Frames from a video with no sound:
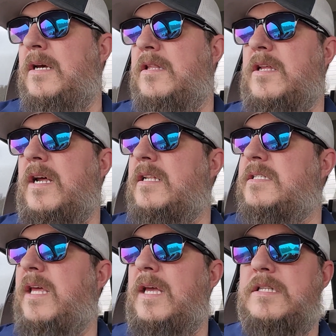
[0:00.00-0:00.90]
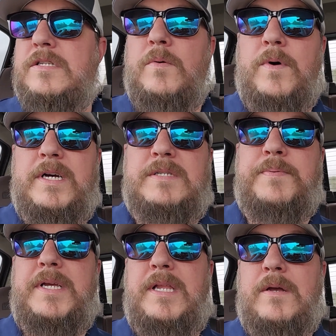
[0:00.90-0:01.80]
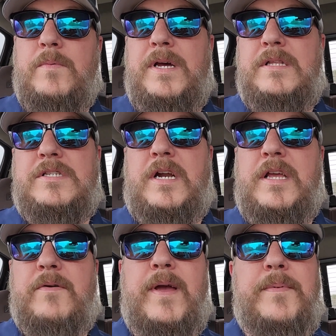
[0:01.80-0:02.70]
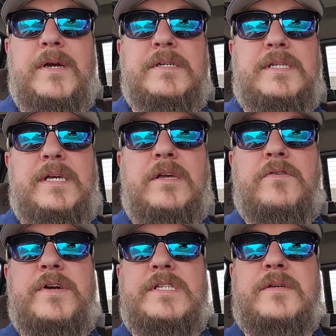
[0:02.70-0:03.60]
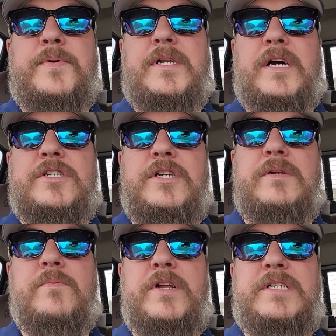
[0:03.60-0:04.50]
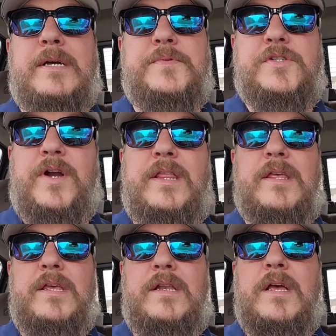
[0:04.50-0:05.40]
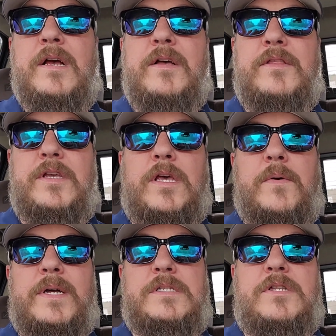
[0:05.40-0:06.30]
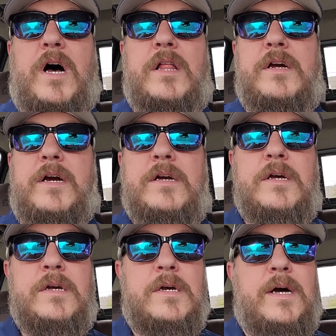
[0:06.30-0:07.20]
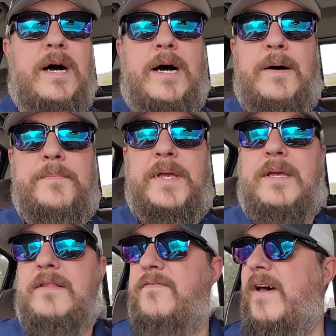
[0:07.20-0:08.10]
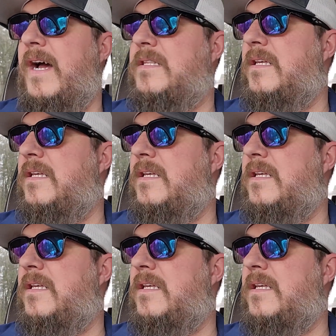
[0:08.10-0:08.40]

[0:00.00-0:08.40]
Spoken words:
the United States was pleading with Saudi Arabia to increase the production, which helps strengthen the US dollar, being the fact